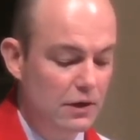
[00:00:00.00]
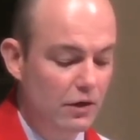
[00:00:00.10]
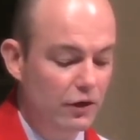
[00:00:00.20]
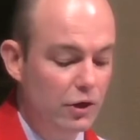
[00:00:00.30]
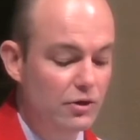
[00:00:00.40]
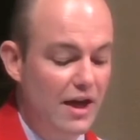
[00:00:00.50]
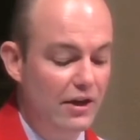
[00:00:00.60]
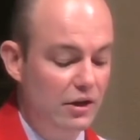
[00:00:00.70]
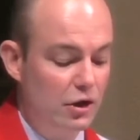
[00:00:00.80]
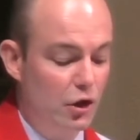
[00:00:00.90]
The
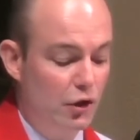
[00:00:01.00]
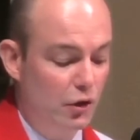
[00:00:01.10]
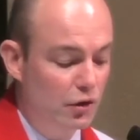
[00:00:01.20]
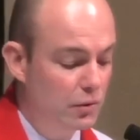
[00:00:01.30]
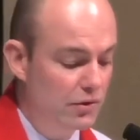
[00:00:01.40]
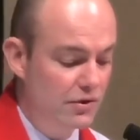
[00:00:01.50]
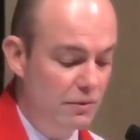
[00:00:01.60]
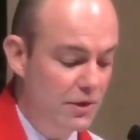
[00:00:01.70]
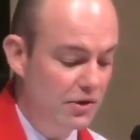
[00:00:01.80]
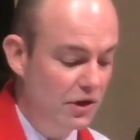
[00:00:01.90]
lieutenant colonel, who was the
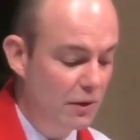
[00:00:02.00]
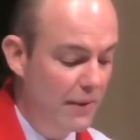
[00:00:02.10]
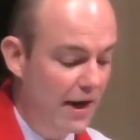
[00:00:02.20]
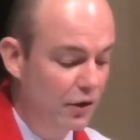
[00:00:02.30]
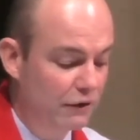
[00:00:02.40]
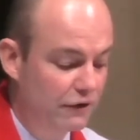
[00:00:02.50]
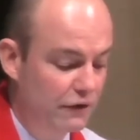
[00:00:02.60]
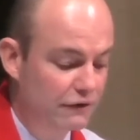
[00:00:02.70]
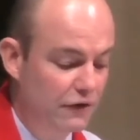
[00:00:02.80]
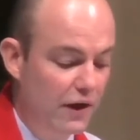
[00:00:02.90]
mission commander for
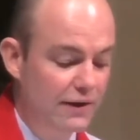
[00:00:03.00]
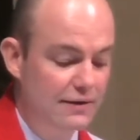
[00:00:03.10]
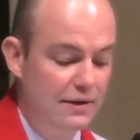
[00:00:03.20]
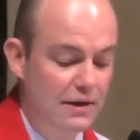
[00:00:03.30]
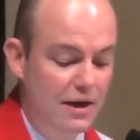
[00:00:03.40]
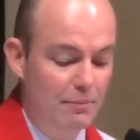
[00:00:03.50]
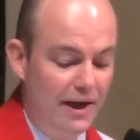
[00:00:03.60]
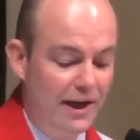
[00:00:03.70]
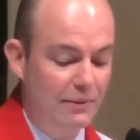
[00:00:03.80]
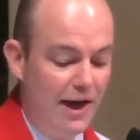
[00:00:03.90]
the flight, a
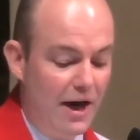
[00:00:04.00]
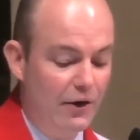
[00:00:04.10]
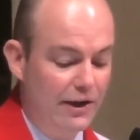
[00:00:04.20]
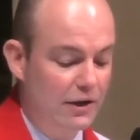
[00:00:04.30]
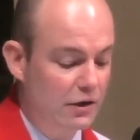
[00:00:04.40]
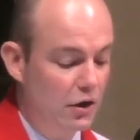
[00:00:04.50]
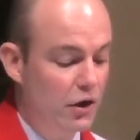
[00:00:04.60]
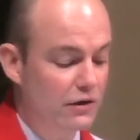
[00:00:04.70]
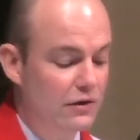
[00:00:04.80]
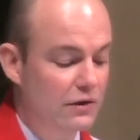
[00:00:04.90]
man named Eric
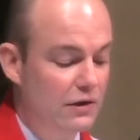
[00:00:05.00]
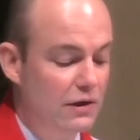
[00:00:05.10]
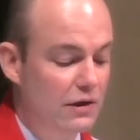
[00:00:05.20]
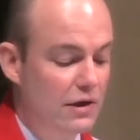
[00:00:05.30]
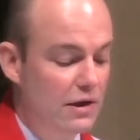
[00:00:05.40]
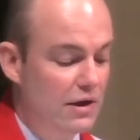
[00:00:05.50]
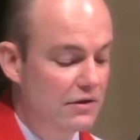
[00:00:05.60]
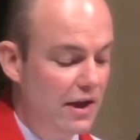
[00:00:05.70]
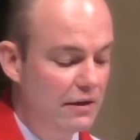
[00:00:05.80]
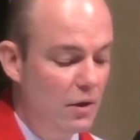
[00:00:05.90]
Kutt,
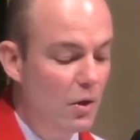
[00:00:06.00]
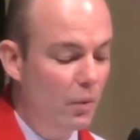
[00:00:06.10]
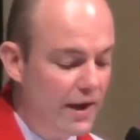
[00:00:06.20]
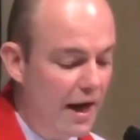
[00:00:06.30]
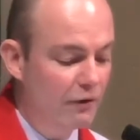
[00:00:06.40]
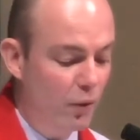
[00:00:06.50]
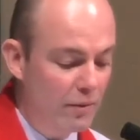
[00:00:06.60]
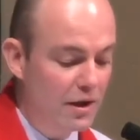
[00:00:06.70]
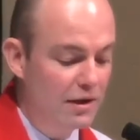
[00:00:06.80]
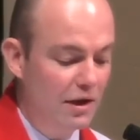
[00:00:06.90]
said, "We have
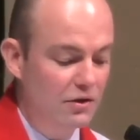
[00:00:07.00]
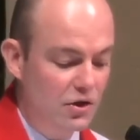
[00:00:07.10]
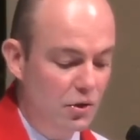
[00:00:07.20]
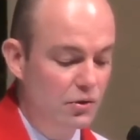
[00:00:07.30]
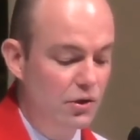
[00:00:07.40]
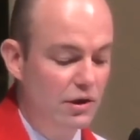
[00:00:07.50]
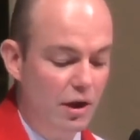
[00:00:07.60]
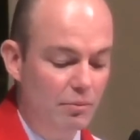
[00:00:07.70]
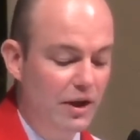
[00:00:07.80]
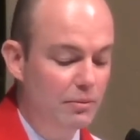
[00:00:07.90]
women and children
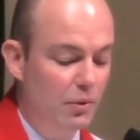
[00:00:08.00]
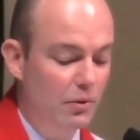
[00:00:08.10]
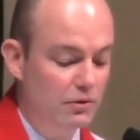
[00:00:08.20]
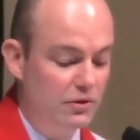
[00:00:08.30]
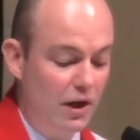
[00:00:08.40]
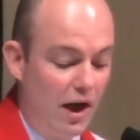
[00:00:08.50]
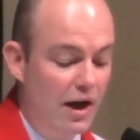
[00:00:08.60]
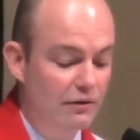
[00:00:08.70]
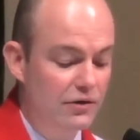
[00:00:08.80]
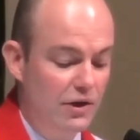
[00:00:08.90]
and people's
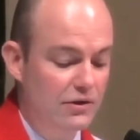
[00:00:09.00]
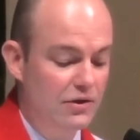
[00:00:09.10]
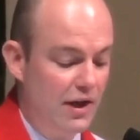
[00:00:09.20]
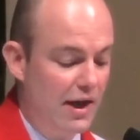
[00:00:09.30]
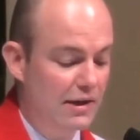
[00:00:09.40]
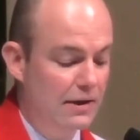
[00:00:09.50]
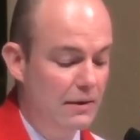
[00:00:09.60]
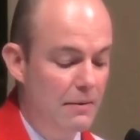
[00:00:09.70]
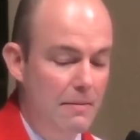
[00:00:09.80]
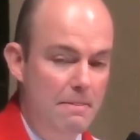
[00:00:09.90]
lives at stake.
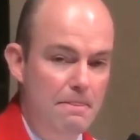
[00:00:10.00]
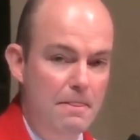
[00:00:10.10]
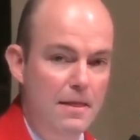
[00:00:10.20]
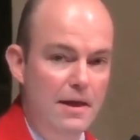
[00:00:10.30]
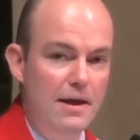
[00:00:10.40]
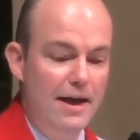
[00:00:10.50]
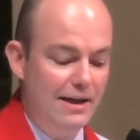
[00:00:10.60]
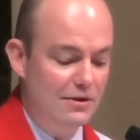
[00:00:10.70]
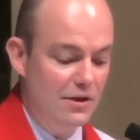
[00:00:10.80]
It's